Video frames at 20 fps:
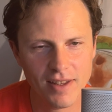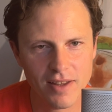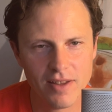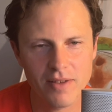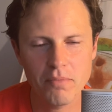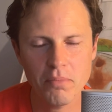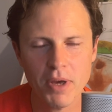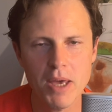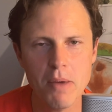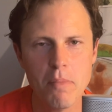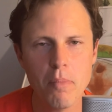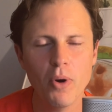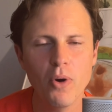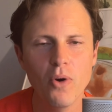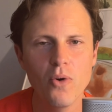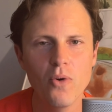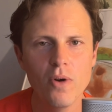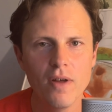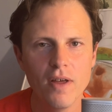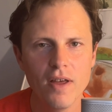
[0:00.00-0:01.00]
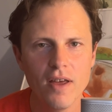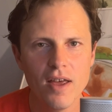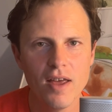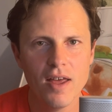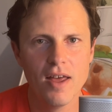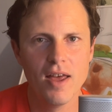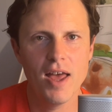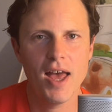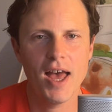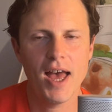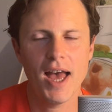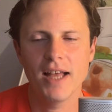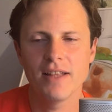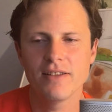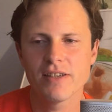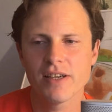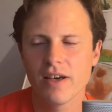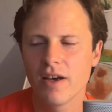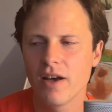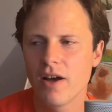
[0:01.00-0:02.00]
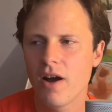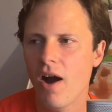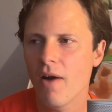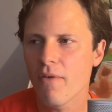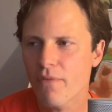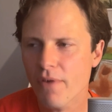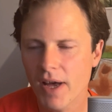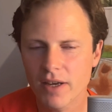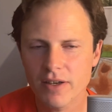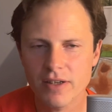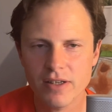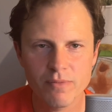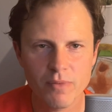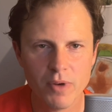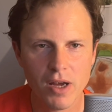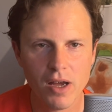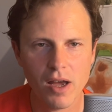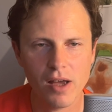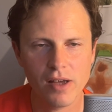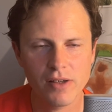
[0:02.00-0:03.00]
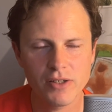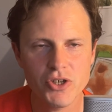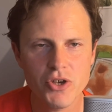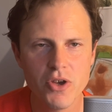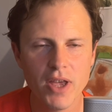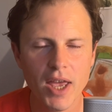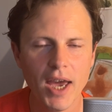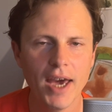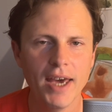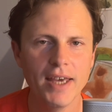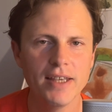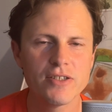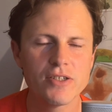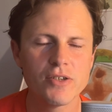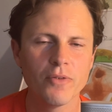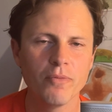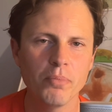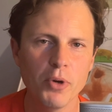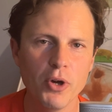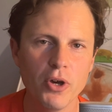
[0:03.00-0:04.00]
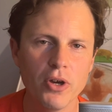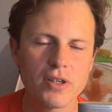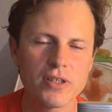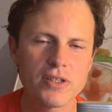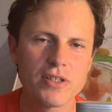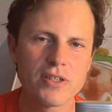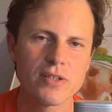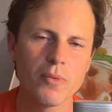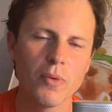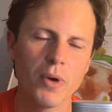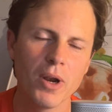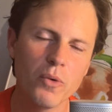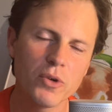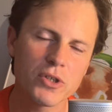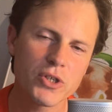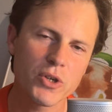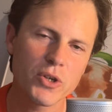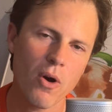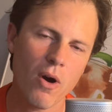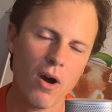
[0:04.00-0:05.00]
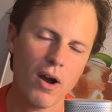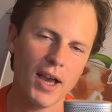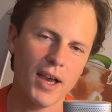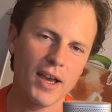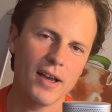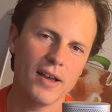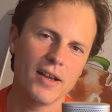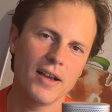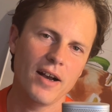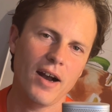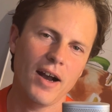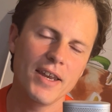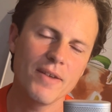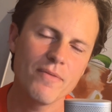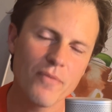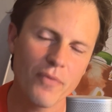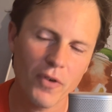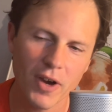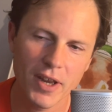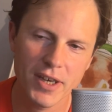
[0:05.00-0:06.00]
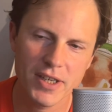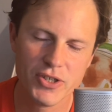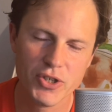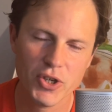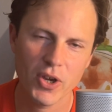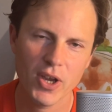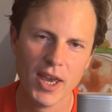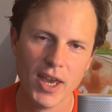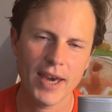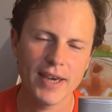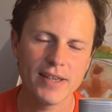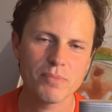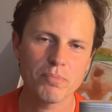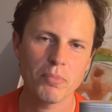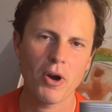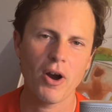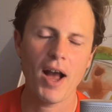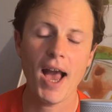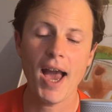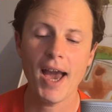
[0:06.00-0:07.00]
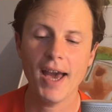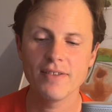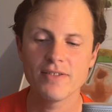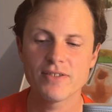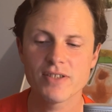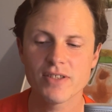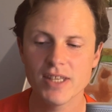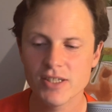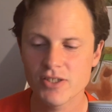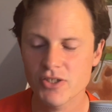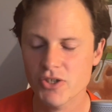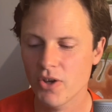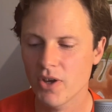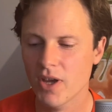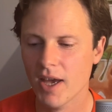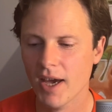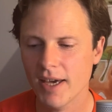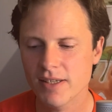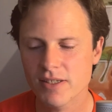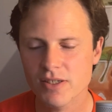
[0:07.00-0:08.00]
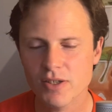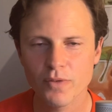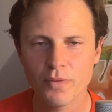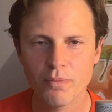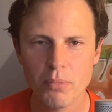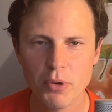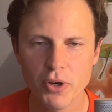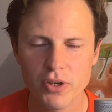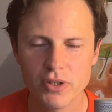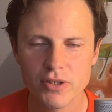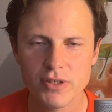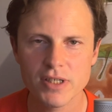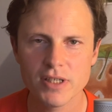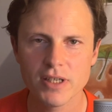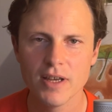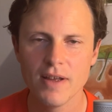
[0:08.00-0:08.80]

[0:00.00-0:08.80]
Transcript: people, and I found a suitcase of books. Well, it wasn't quite, I didn't find the suitcase, but I had this suitcase of books